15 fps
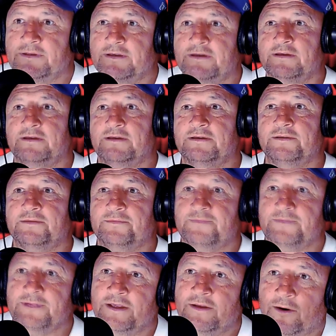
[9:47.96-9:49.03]
yeah,
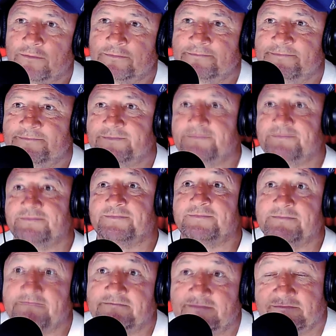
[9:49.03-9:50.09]
yeah. You know.
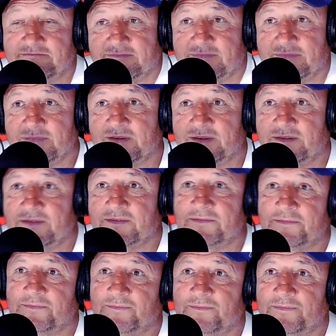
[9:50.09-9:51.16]
Yeah, I just don't. I don't know
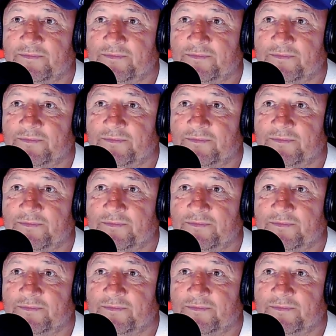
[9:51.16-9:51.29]
whether